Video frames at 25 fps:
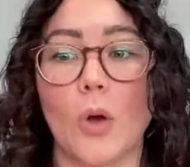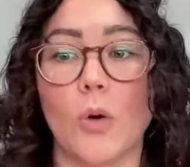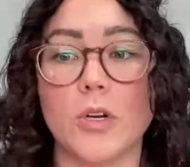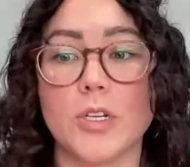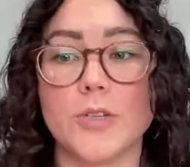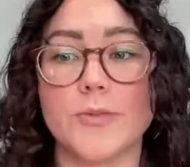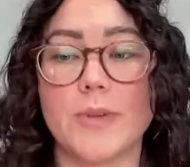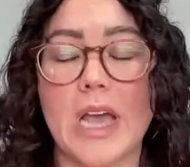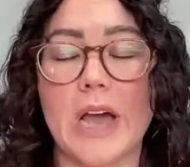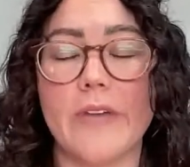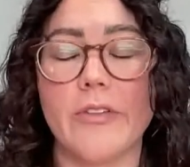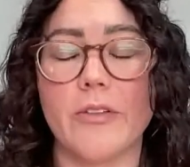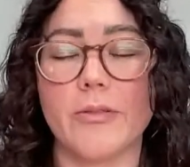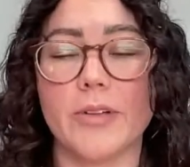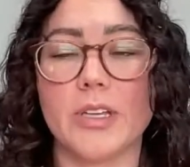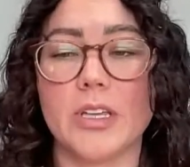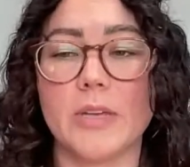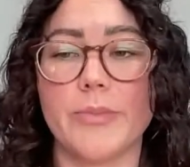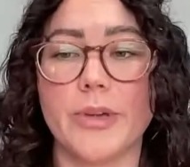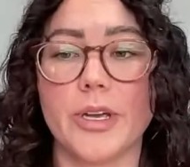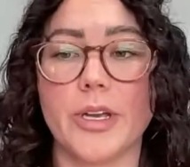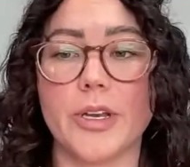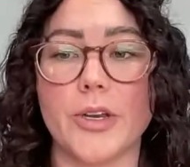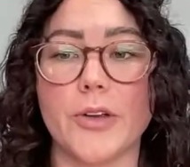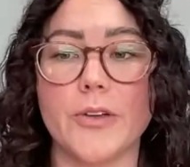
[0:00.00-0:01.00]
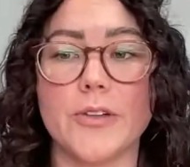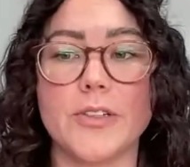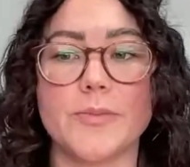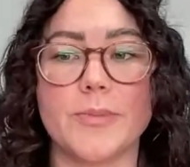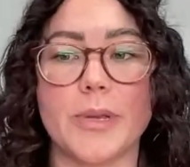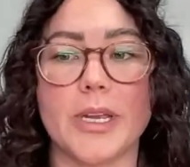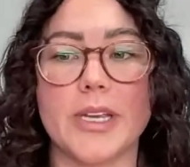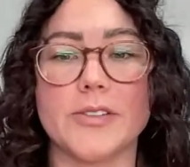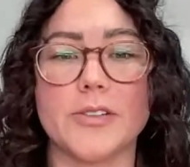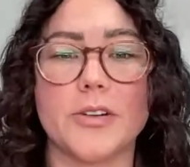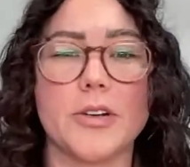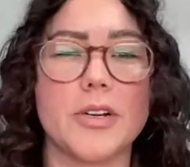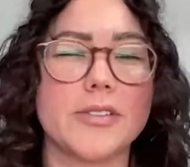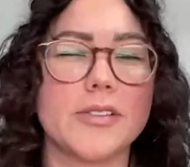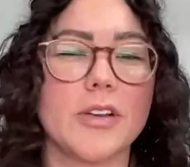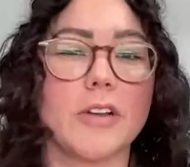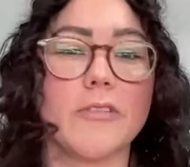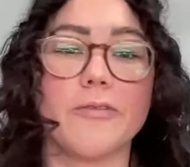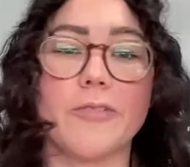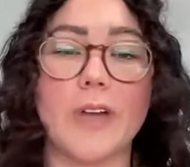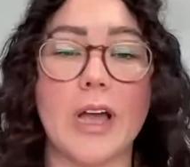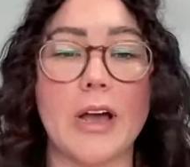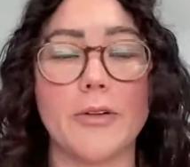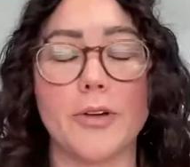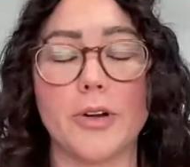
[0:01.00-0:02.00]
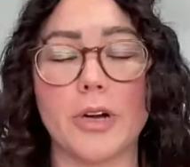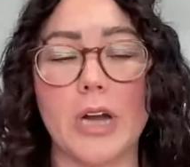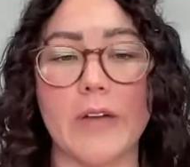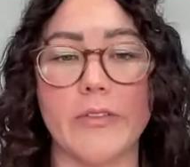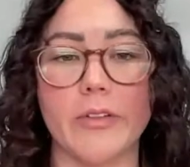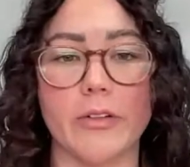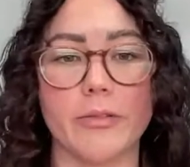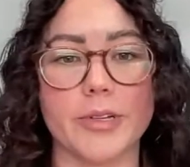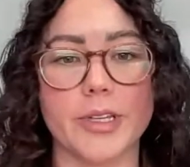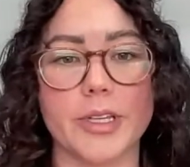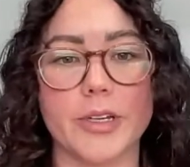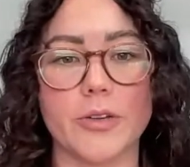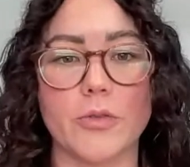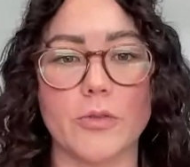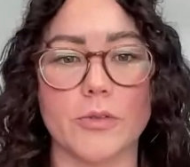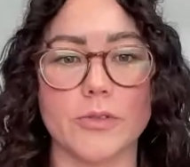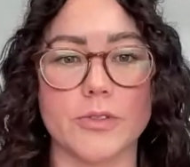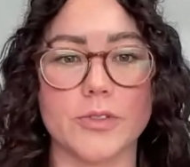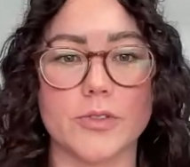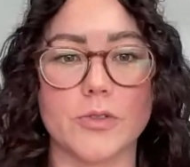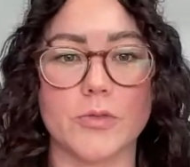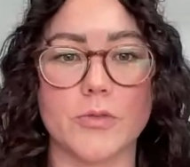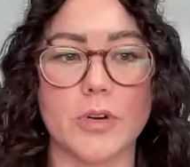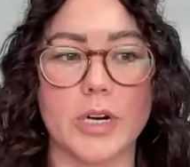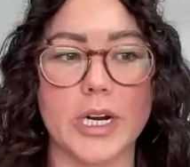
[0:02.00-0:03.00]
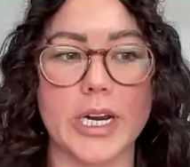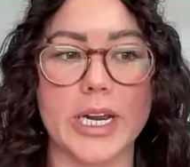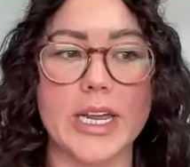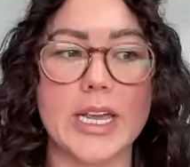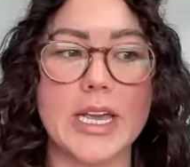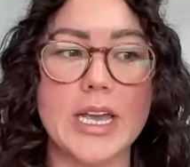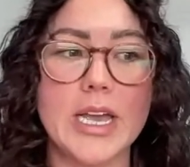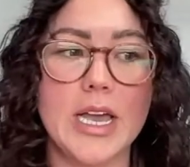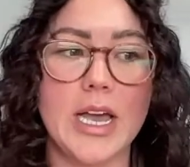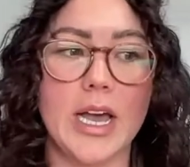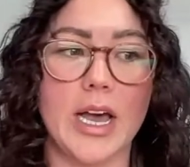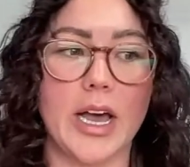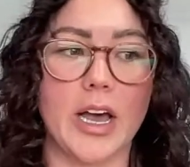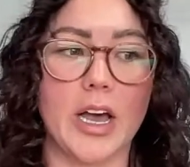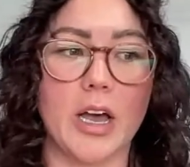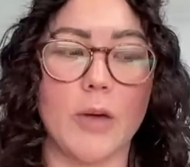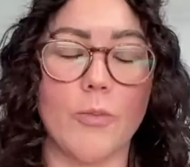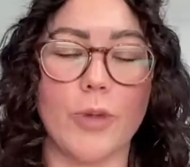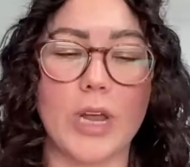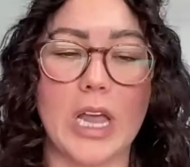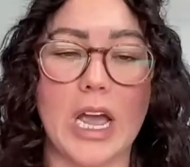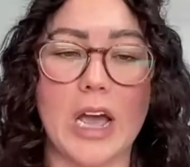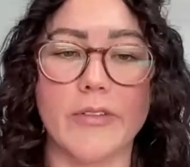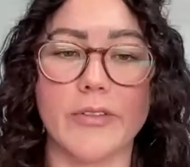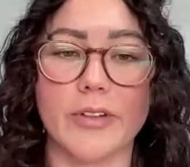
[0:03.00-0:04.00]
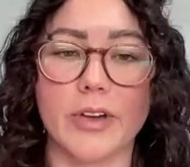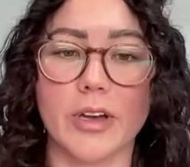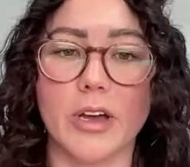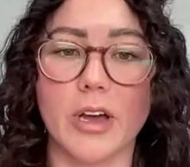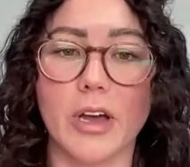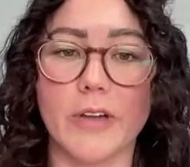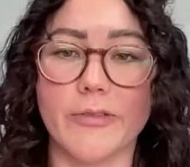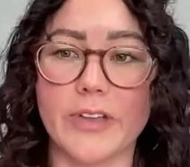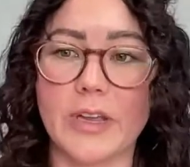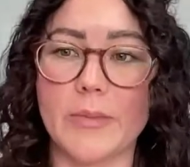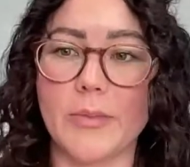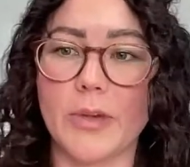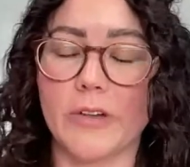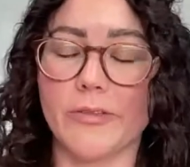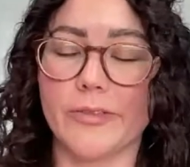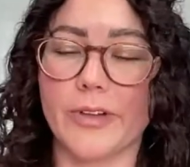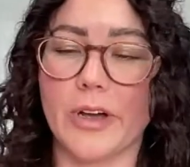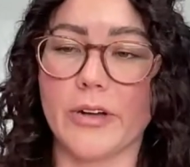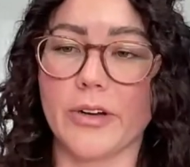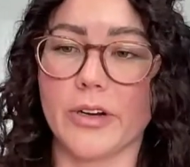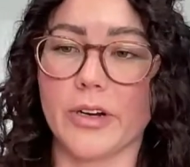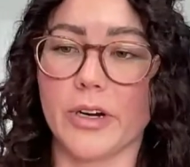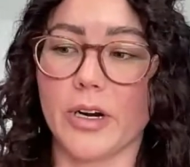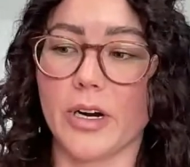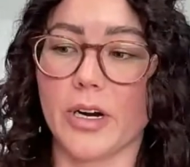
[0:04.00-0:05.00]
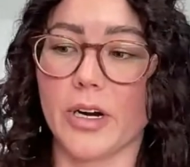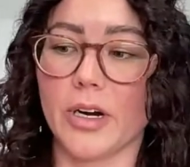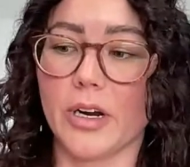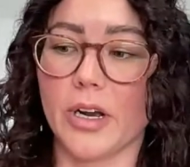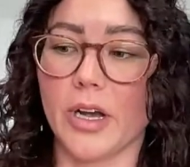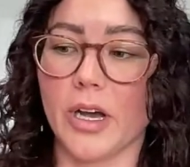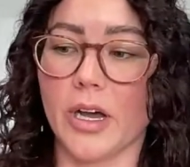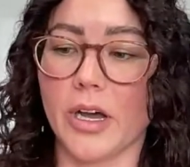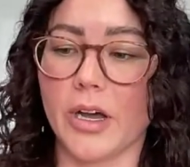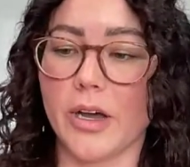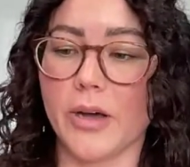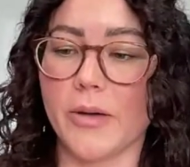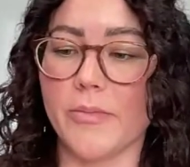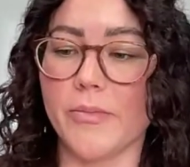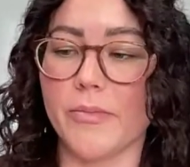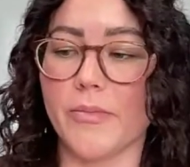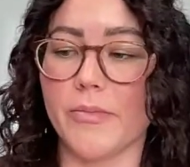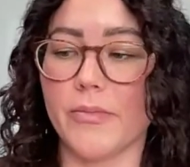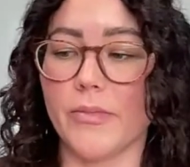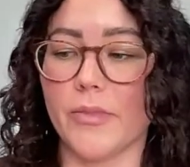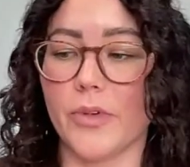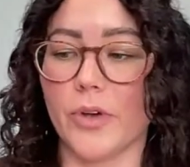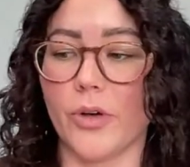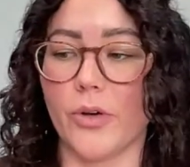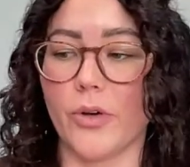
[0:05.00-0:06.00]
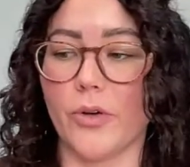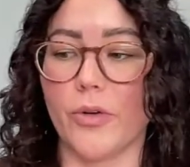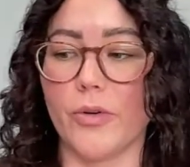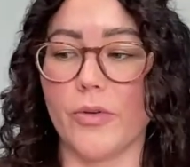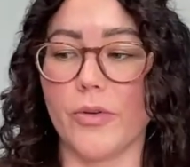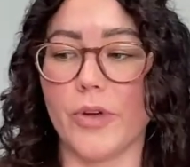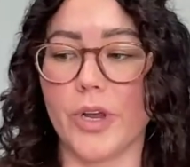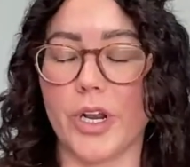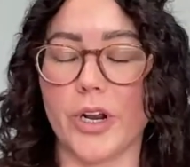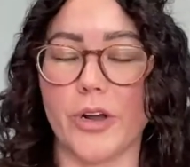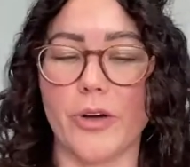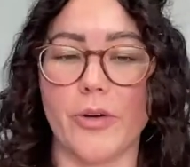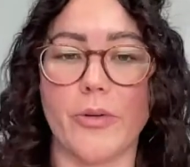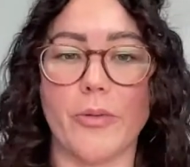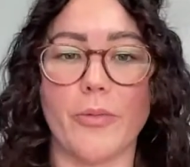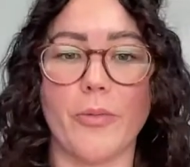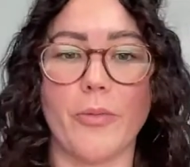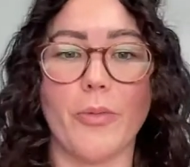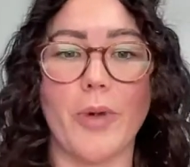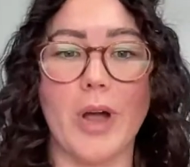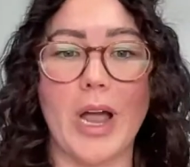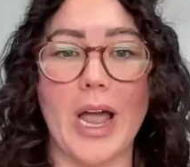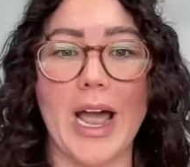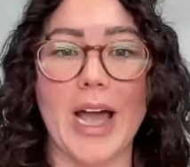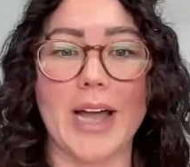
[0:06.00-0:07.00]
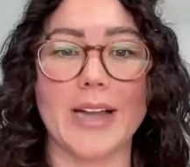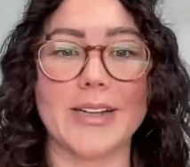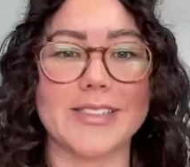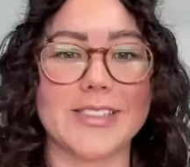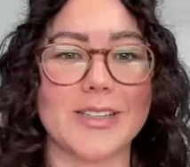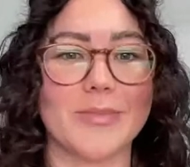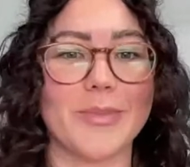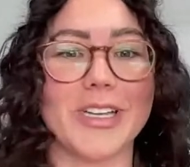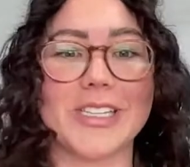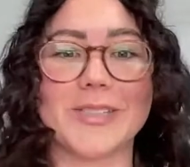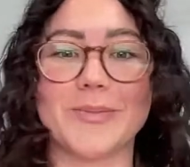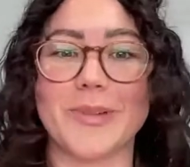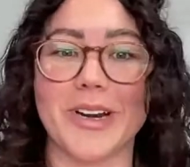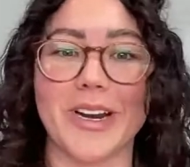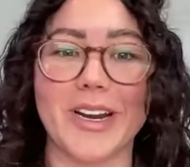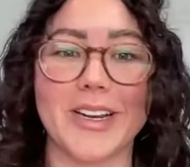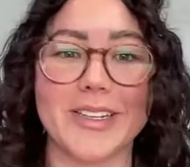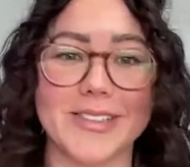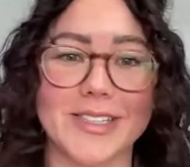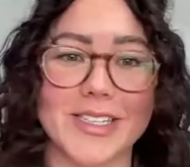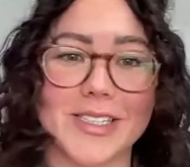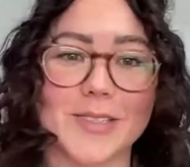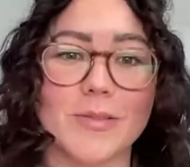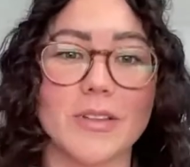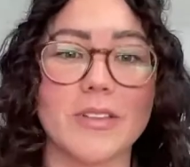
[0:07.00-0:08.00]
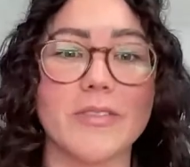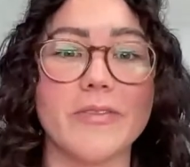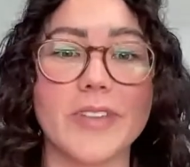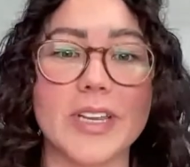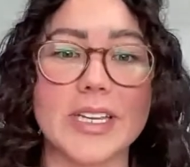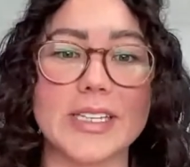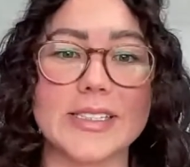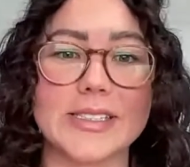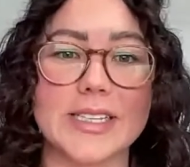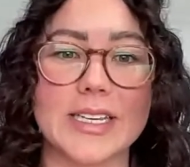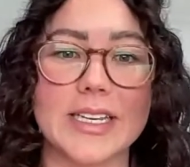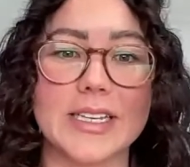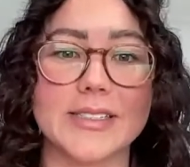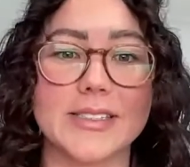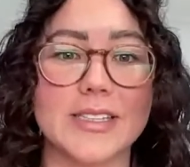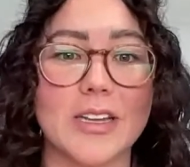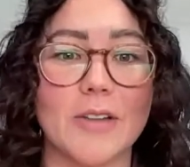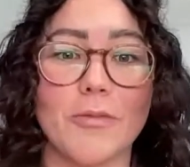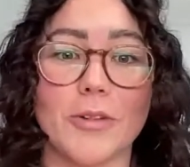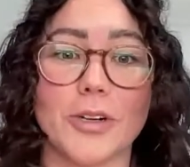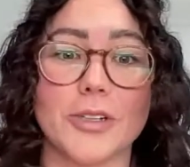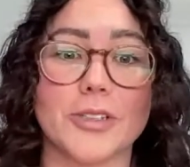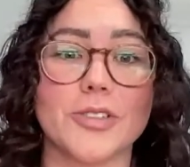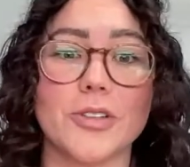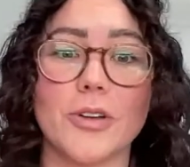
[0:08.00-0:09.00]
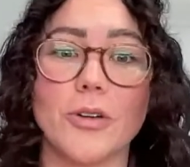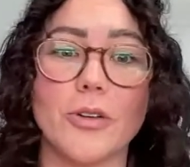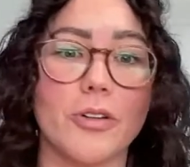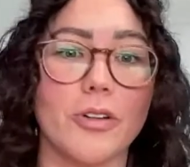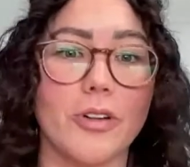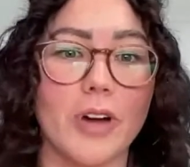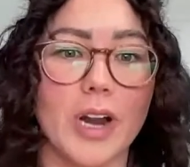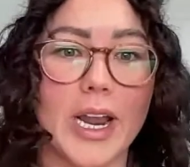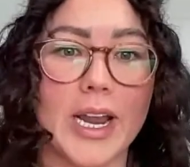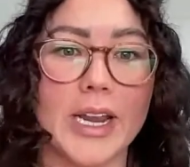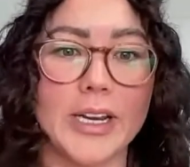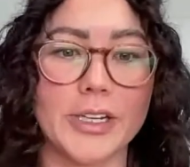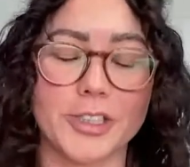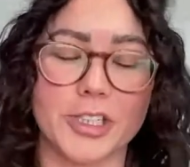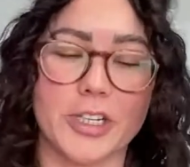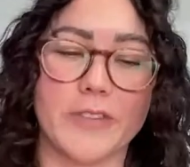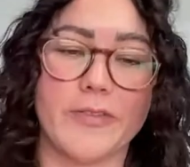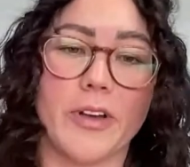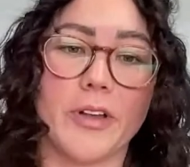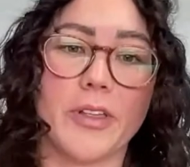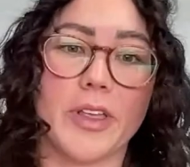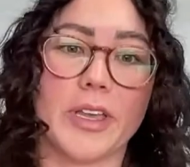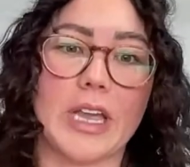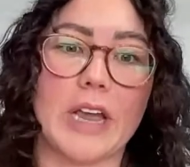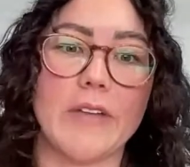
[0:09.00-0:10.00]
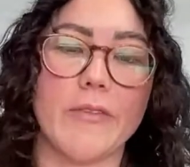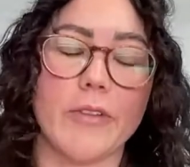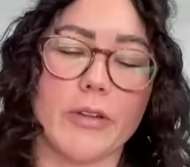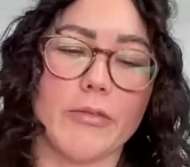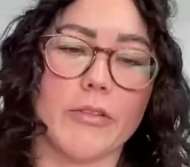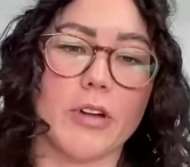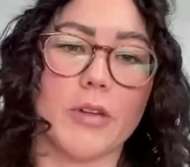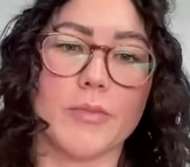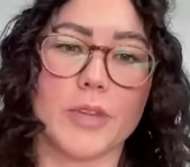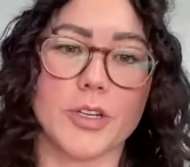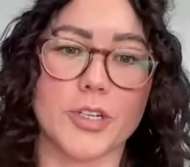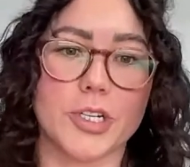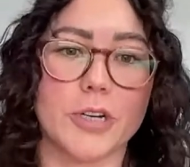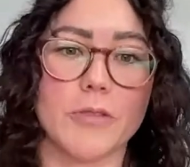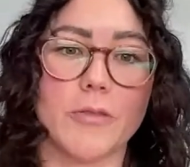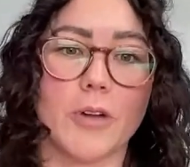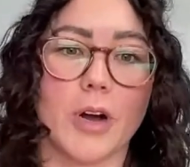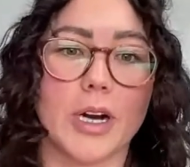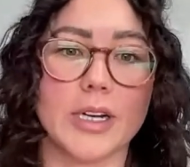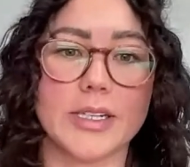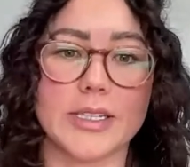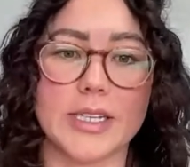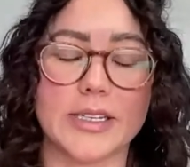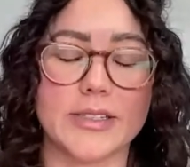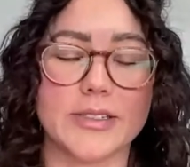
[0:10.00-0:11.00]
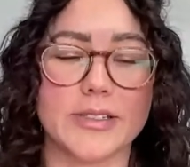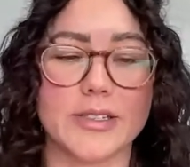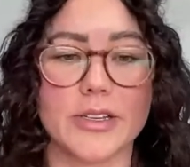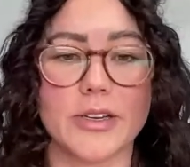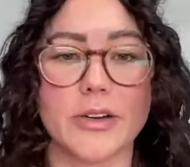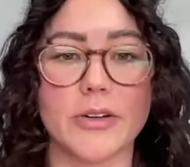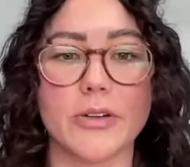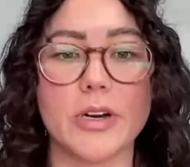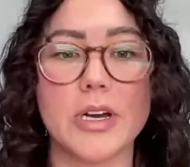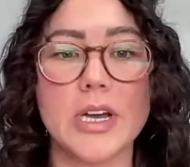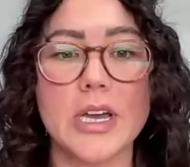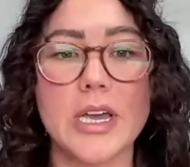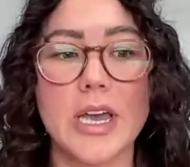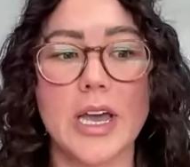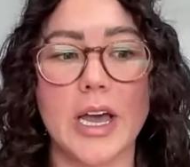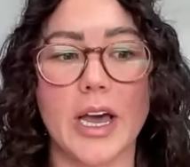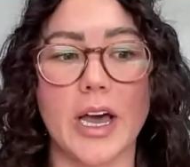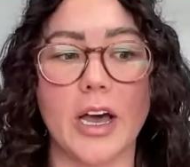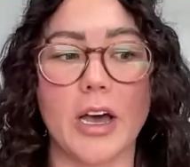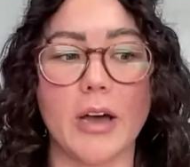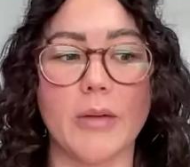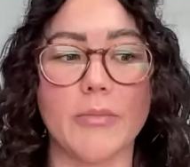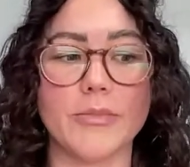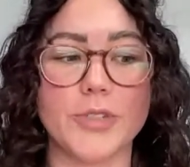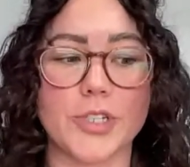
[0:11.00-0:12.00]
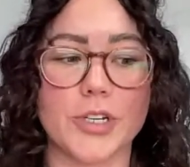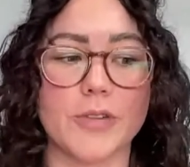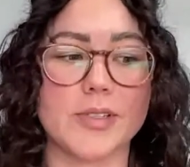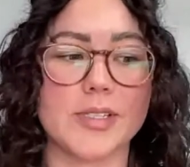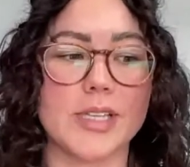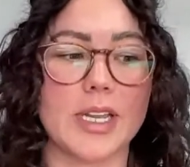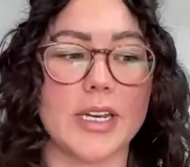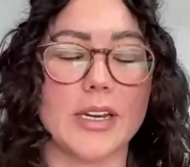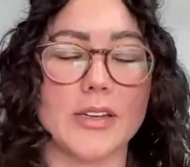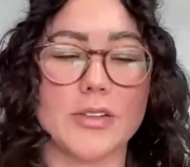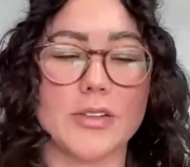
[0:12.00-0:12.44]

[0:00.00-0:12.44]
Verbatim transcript: Or do we have a really big news piece or does our founder have a really cool story? Um, we have a, a female founder um, who, you know, had some experiences with VCs that weren't so great. And she felt like every room that she walked into, um, she was